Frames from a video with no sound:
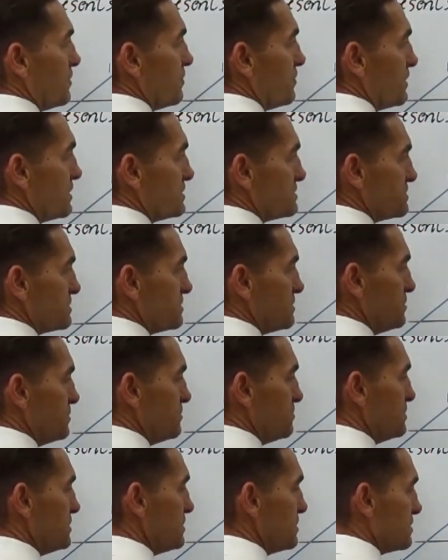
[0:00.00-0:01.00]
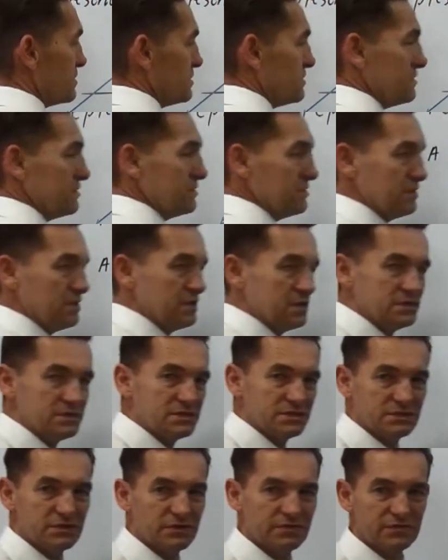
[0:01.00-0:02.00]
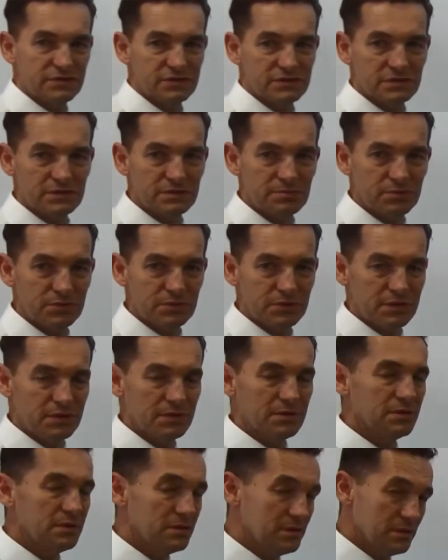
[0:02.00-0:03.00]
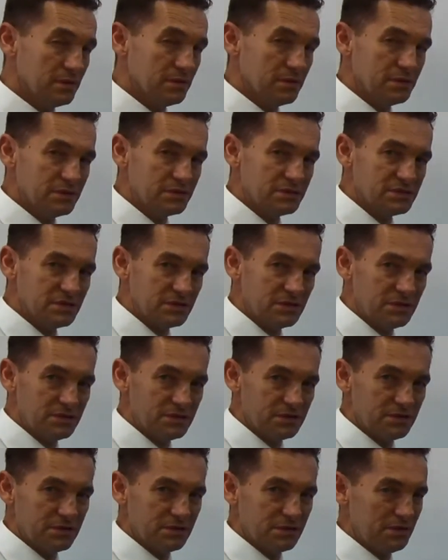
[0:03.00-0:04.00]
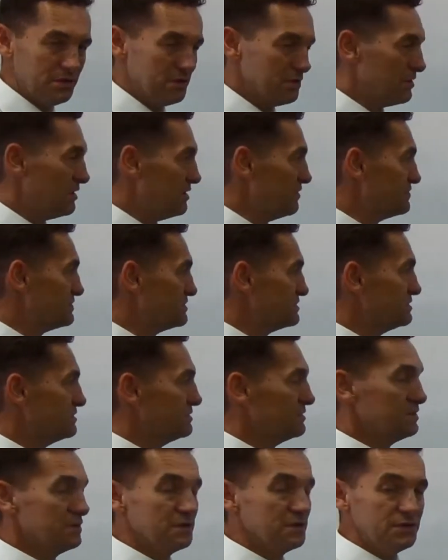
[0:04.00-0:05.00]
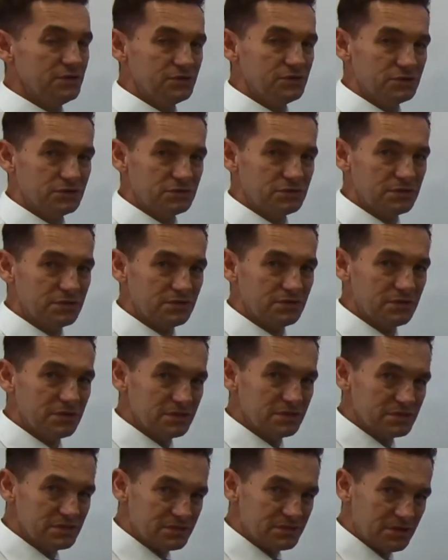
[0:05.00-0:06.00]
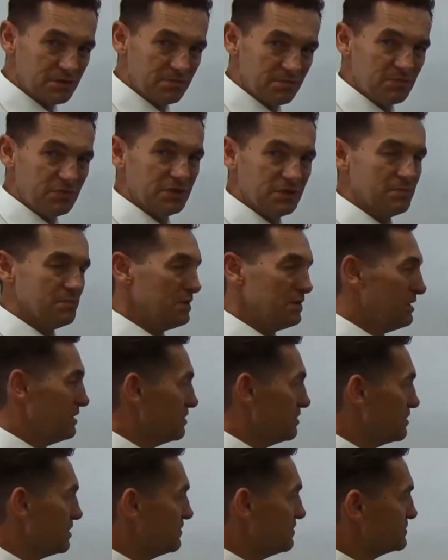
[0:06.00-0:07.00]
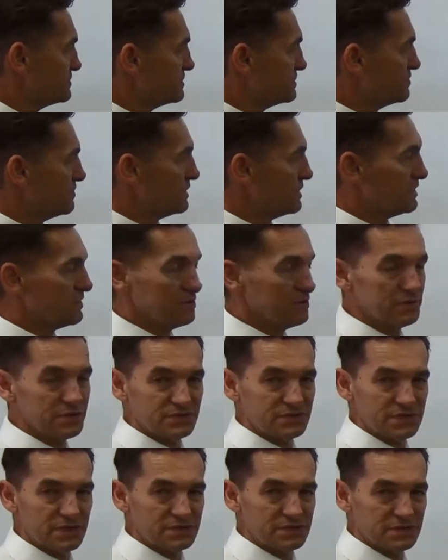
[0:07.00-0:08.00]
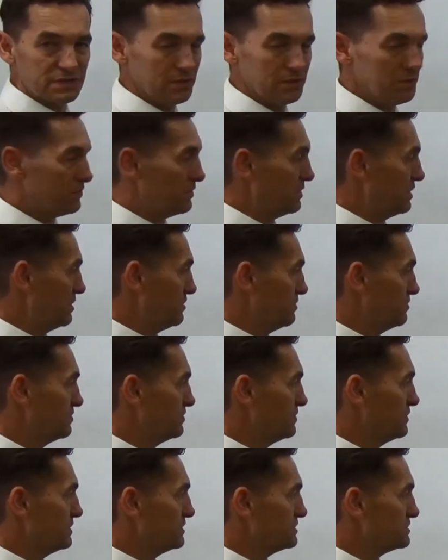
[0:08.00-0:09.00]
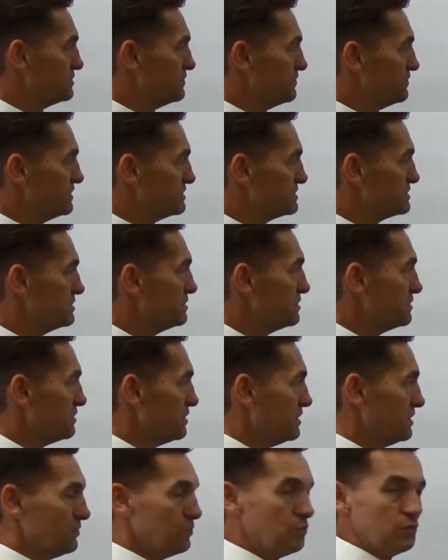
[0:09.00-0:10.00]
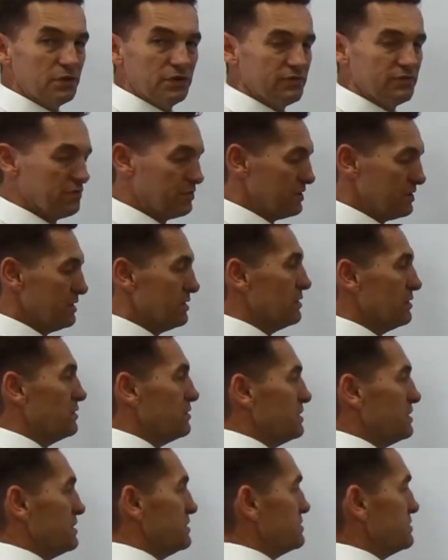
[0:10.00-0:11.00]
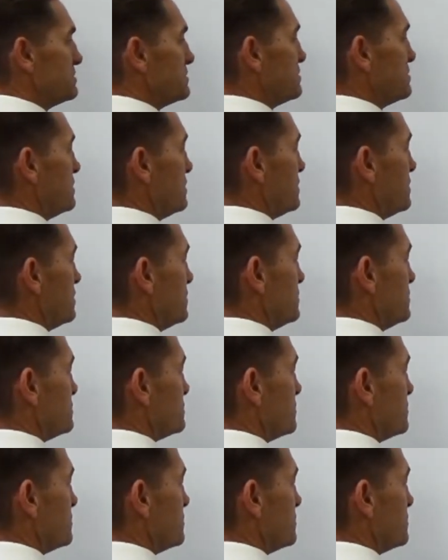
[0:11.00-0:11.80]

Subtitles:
that's a cubic, the answer is obviously B. Let's say you don't know your graphs. You should know something about your graphs and recognise that's a line. So if that's a line, all you've got in lines is